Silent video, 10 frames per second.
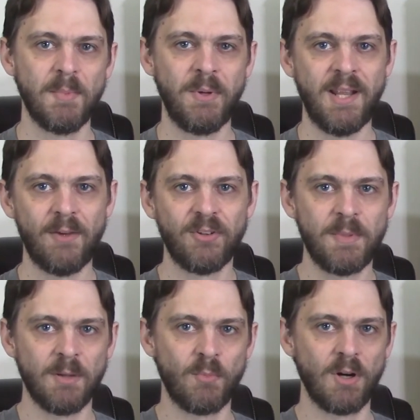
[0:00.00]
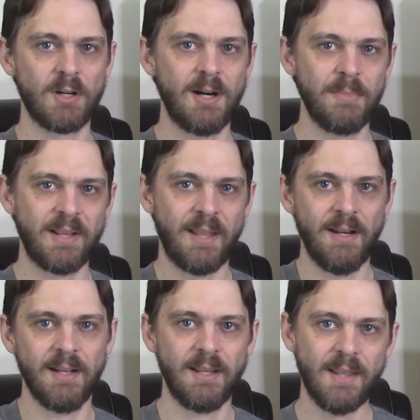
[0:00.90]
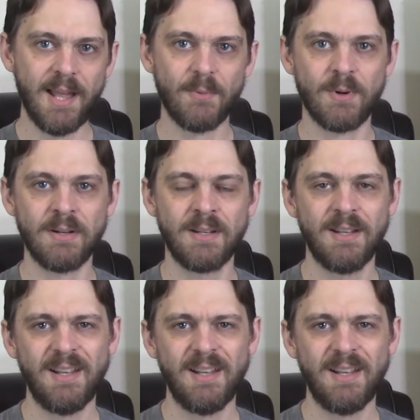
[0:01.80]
When you have something a little more complicated like that one,